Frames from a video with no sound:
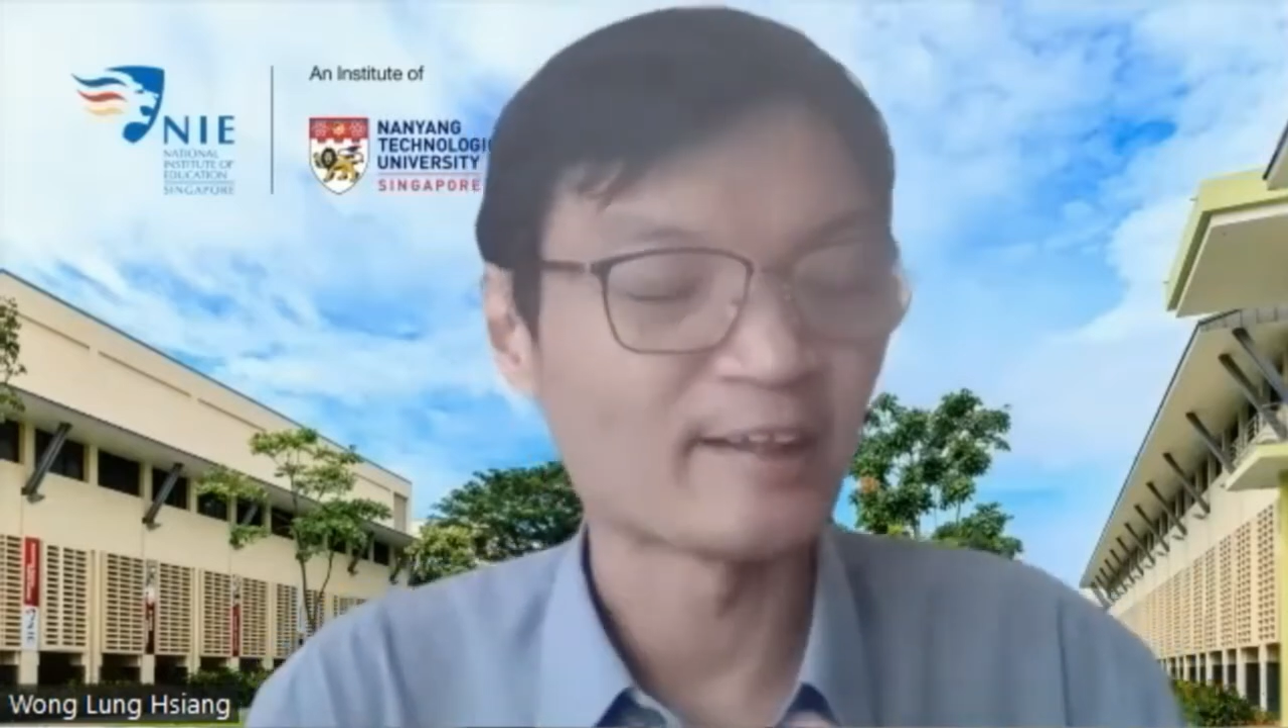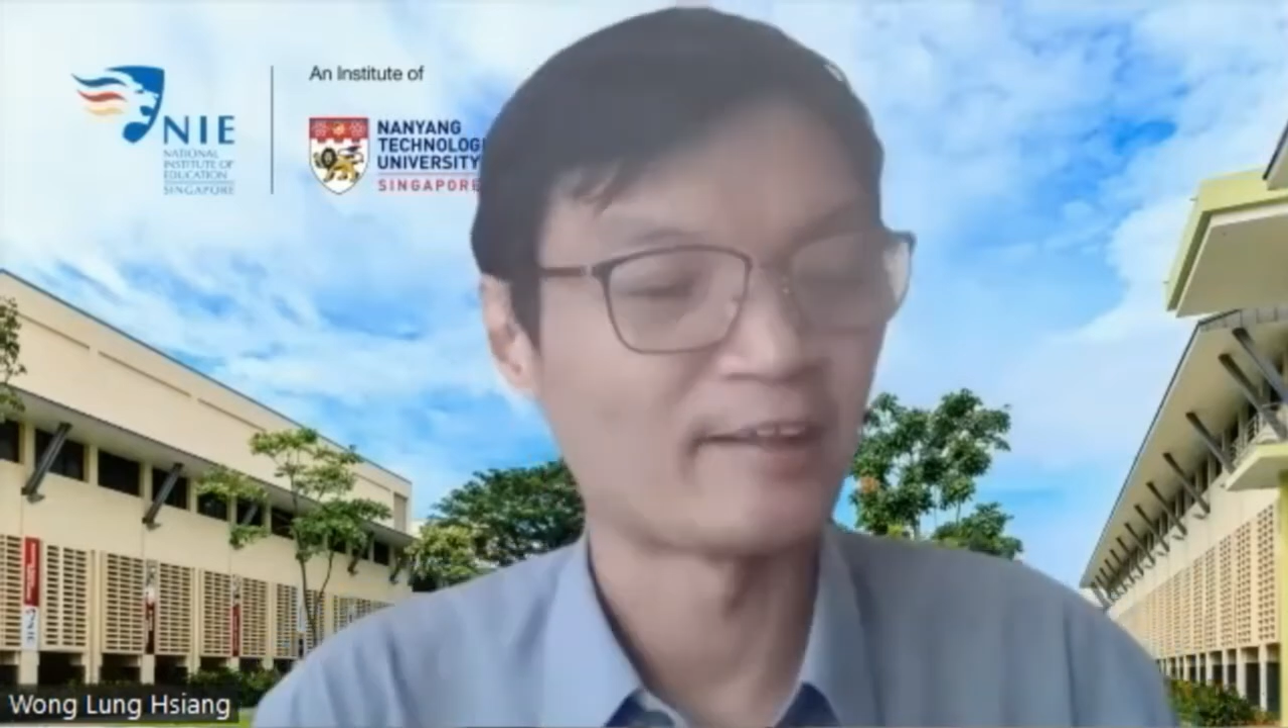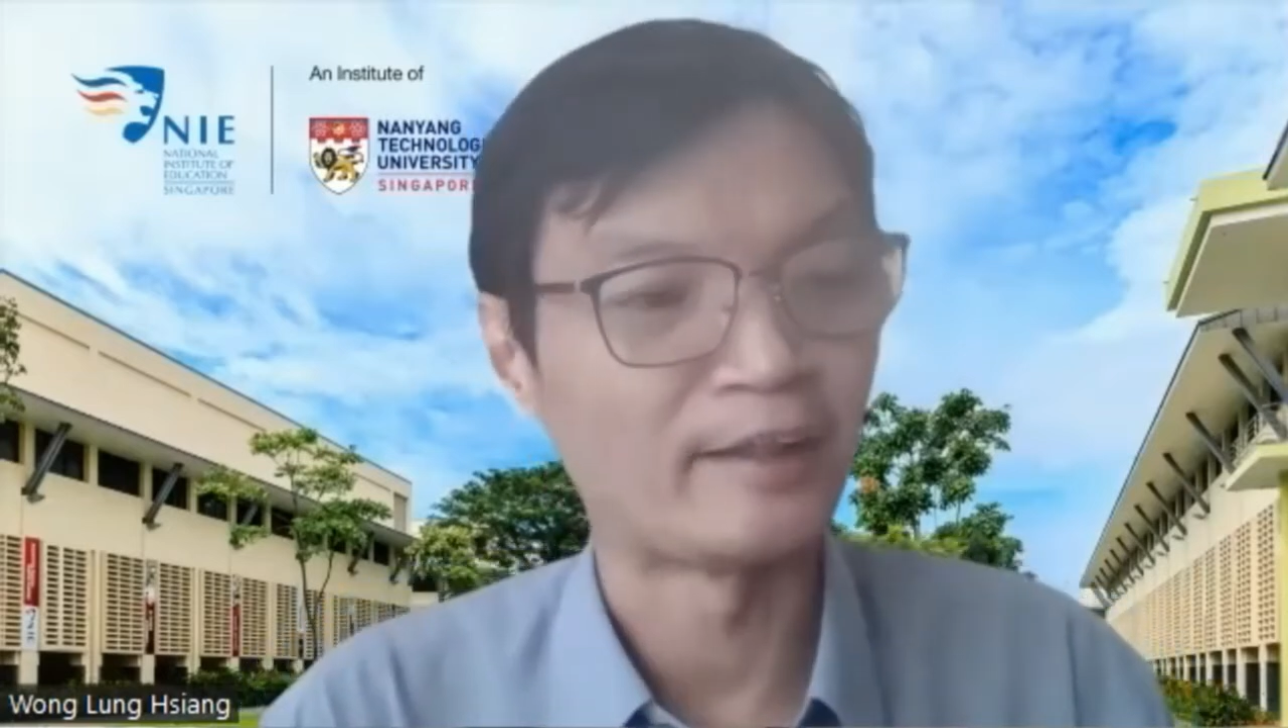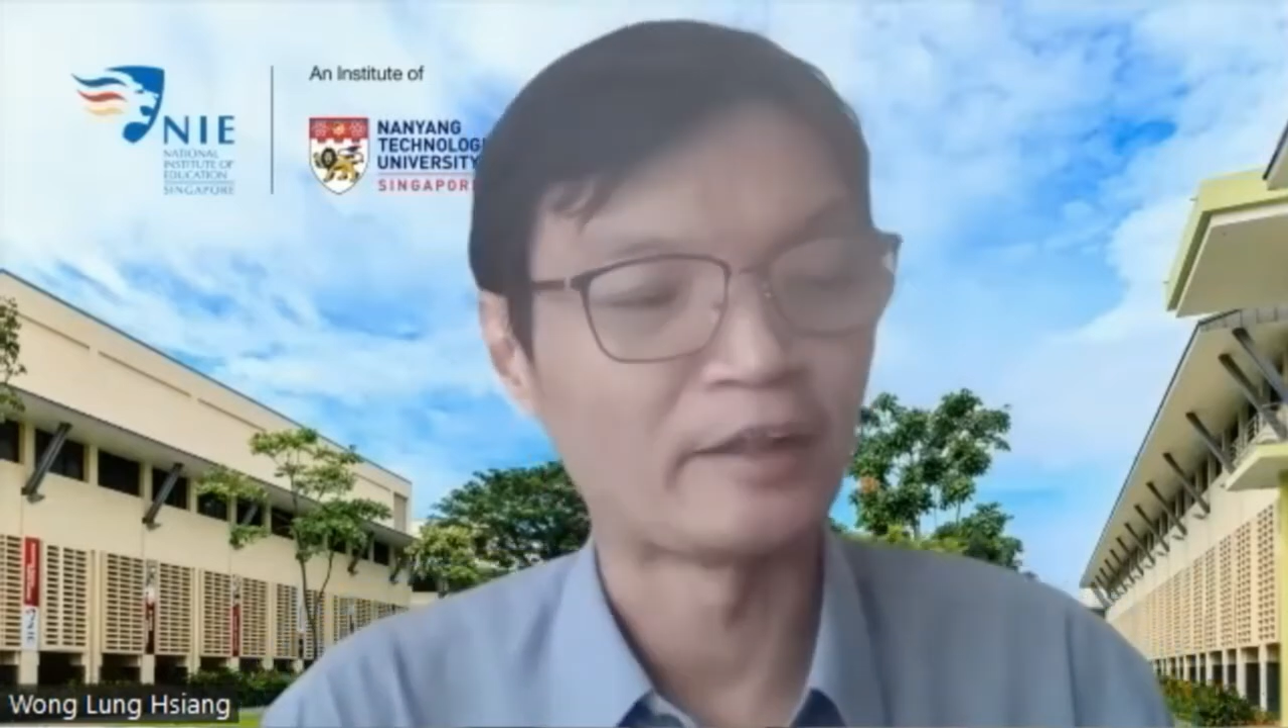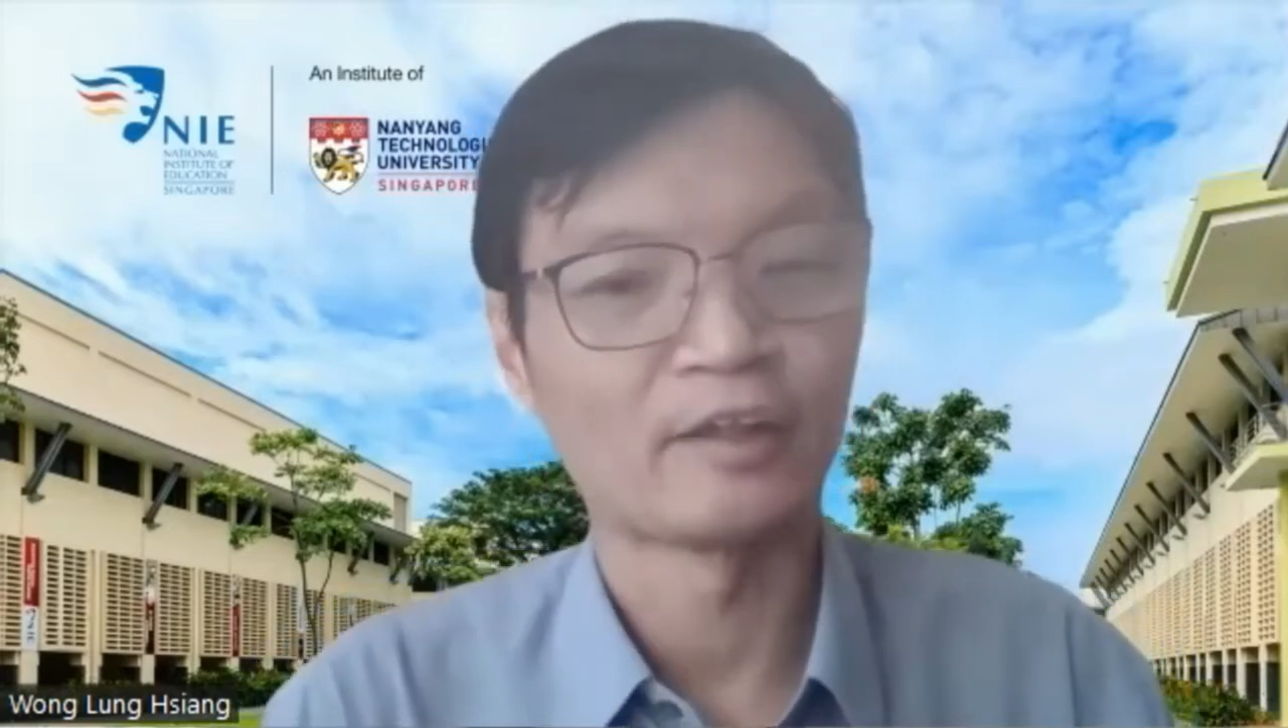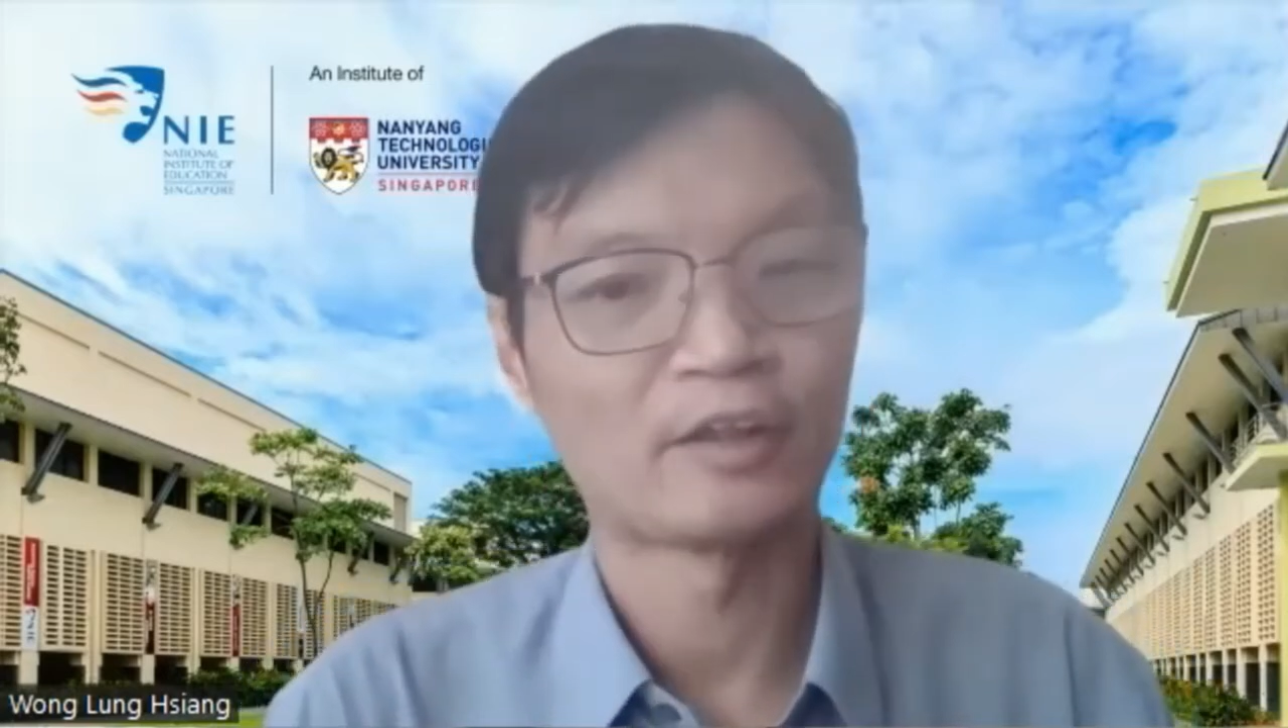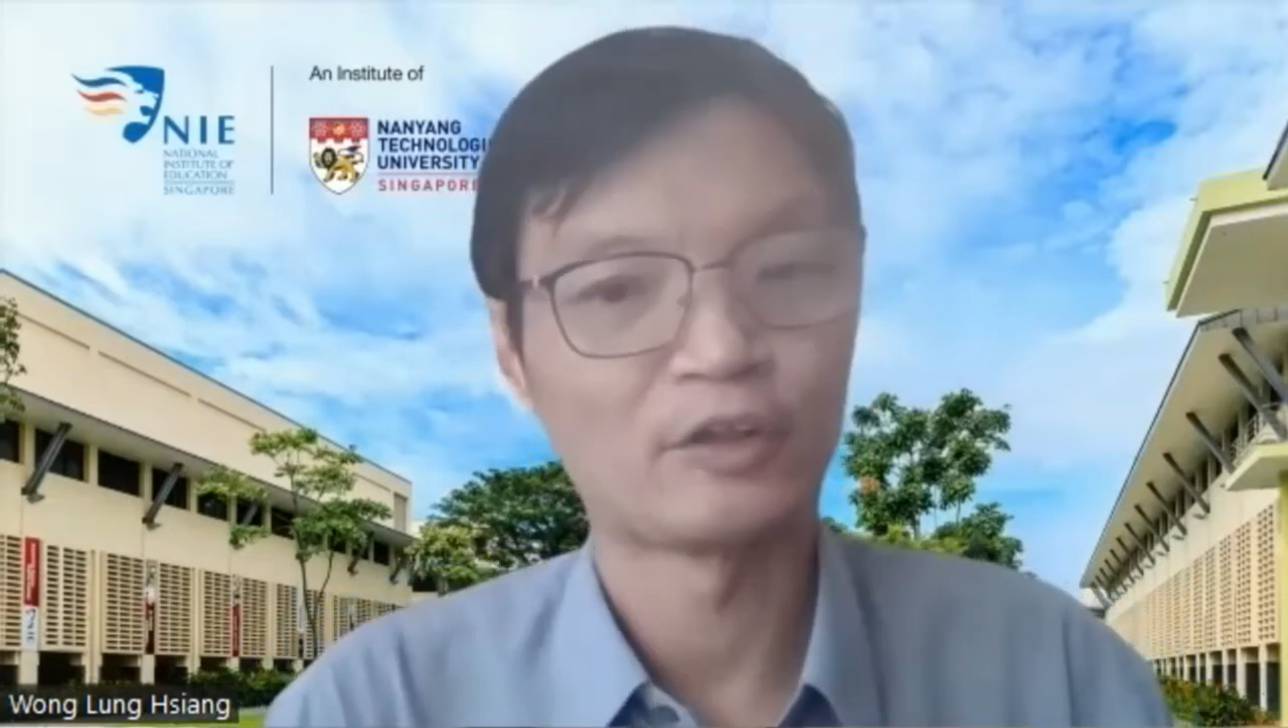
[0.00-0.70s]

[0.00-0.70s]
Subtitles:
their learning